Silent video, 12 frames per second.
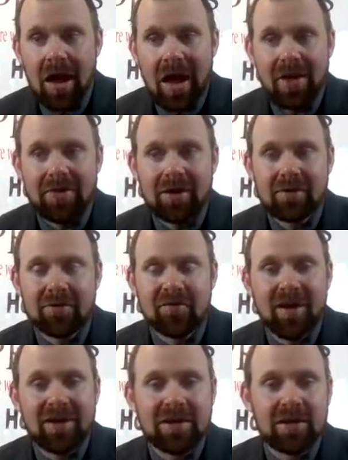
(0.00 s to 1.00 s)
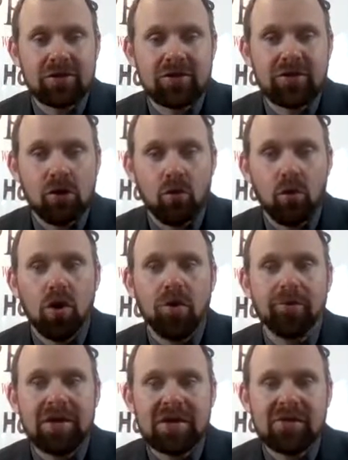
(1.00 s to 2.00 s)
I think the Vikings
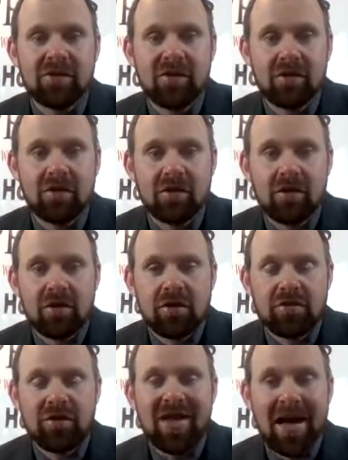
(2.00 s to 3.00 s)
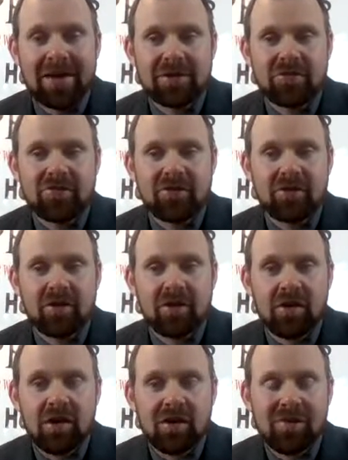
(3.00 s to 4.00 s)
will beat the Lions.
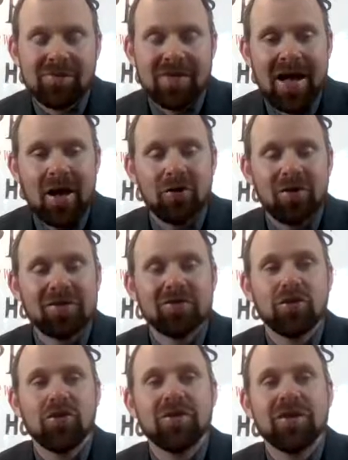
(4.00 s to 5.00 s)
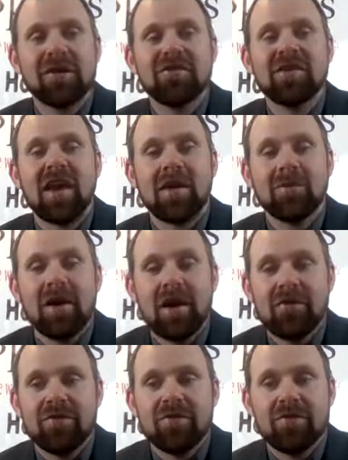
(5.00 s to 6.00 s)
Now let's go to the next game.
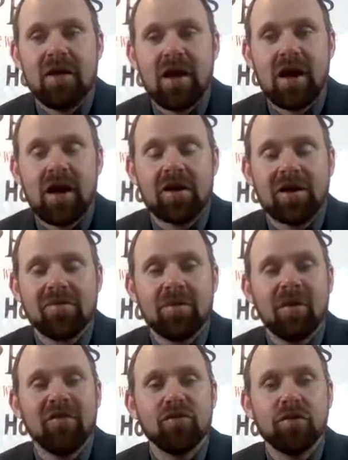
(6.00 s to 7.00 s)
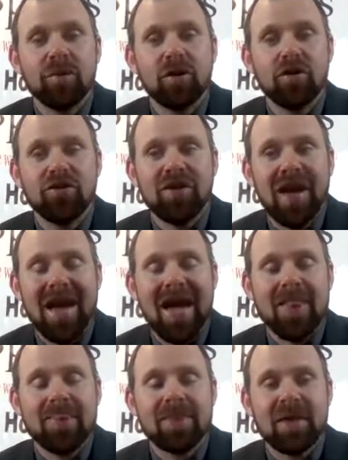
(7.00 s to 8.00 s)
You have the Buffalo Bills
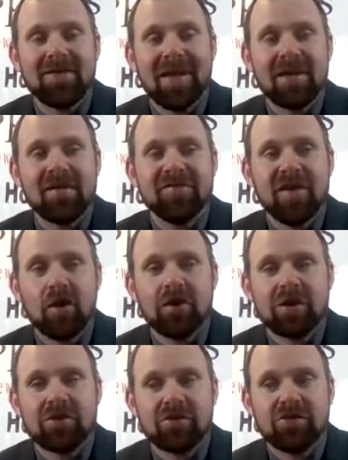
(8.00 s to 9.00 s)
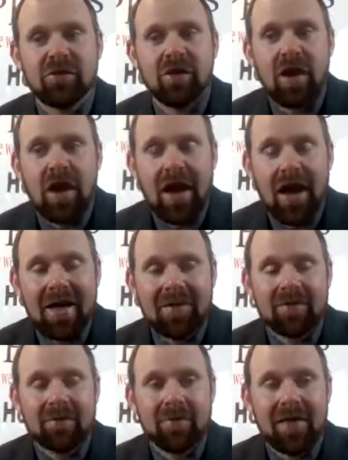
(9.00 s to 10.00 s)
at the Atlanta Falcons. I
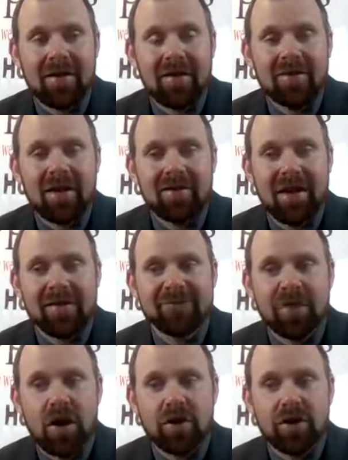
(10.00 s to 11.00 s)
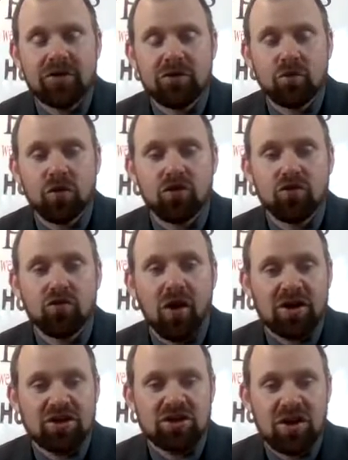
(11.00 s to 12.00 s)
think the Atlanta Falcons will
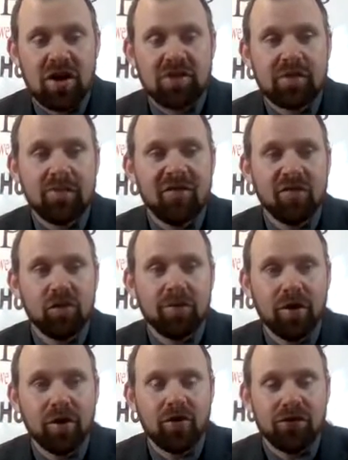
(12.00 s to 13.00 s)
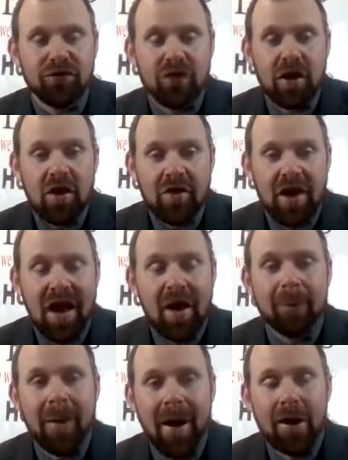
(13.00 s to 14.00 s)
crush the Buffalo Bills. That
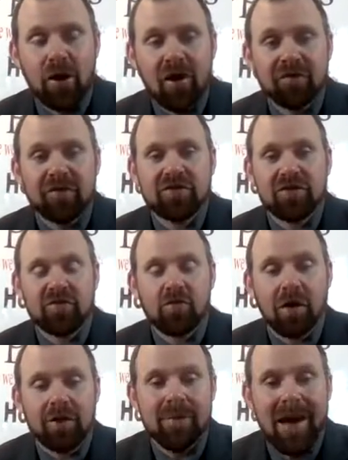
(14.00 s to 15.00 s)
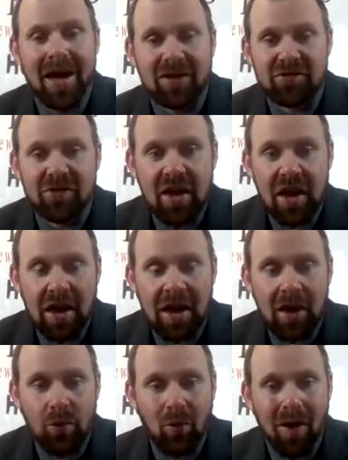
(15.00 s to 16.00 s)
high-powered offense of running backs
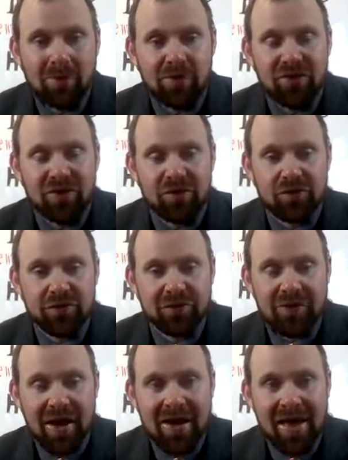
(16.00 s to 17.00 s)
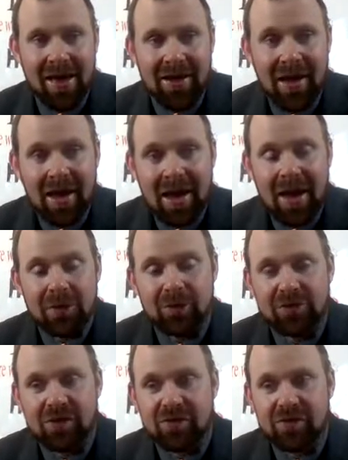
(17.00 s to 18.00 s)
and wide receivers and tight end and
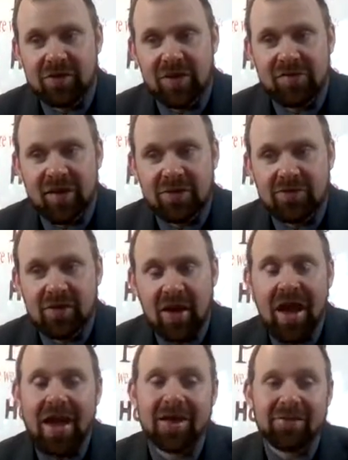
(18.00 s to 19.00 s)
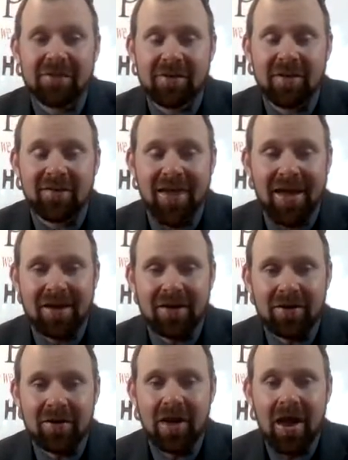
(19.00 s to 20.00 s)
their decent defense, and it's in
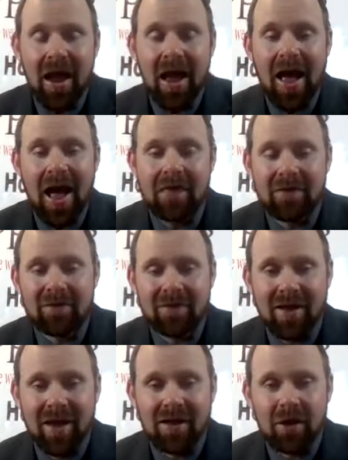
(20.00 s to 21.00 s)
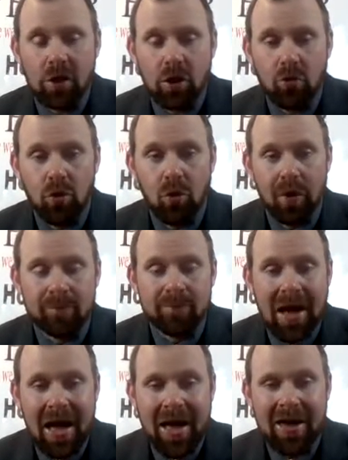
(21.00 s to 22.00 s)
Atlanta. I think the Atlanta will win
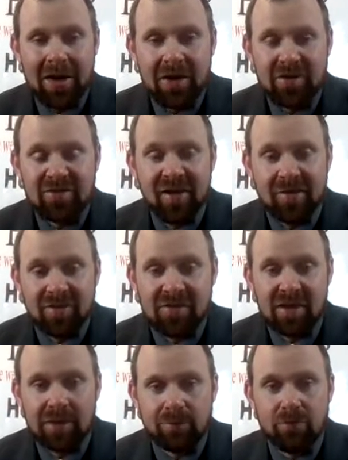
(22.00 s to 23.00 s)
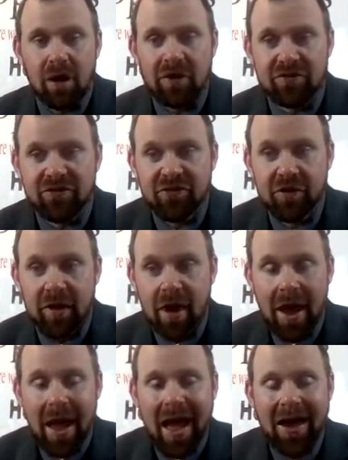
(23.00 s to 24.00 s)
by 17+
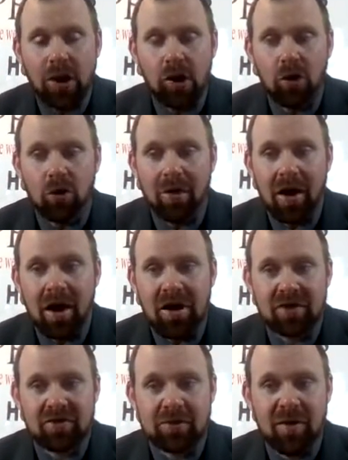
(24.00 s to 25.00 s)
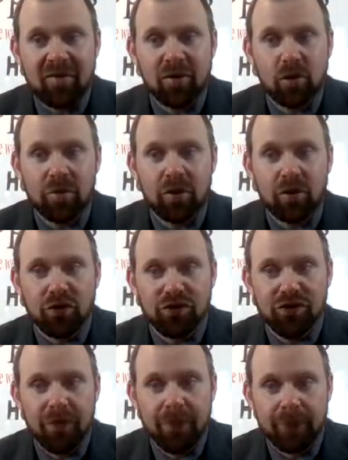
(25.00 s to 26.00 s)
at home against the Buffalo
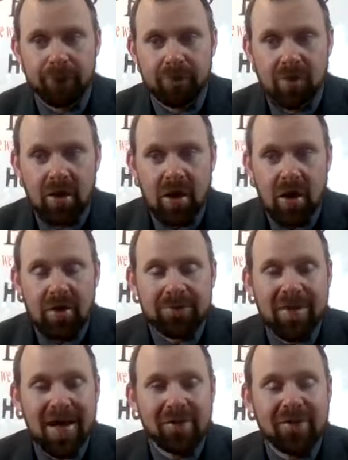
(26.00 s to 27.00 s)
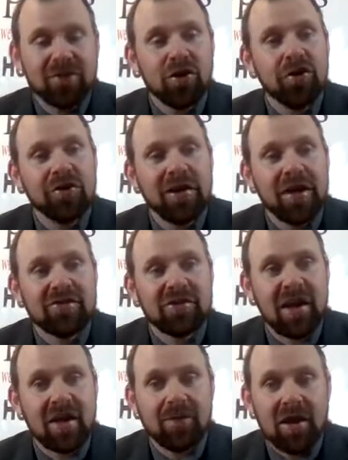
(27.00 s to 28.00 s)
Bills. Now let's go to the next
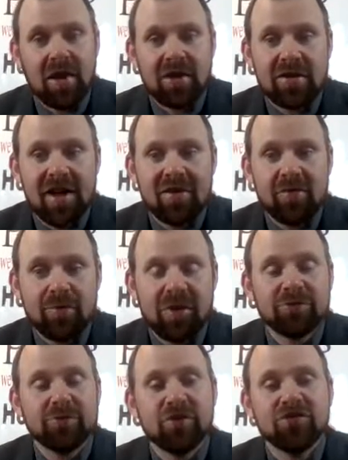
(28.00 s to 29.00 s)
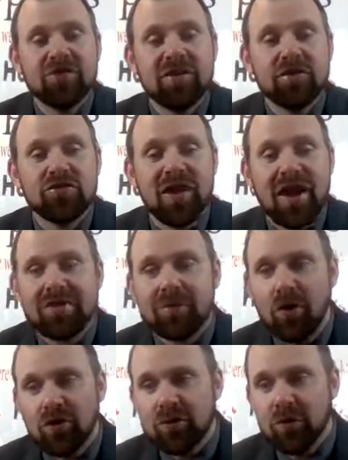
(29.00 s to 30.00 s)
game. You have the Pittsburgh Steelers at the
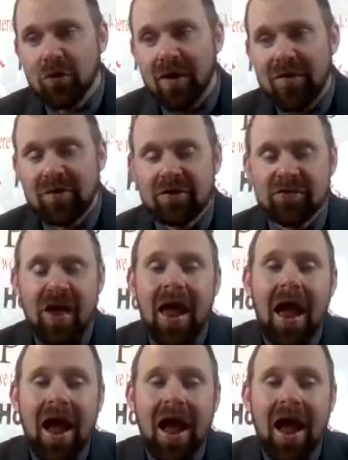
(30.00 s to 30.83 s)
Baltimore Ravens.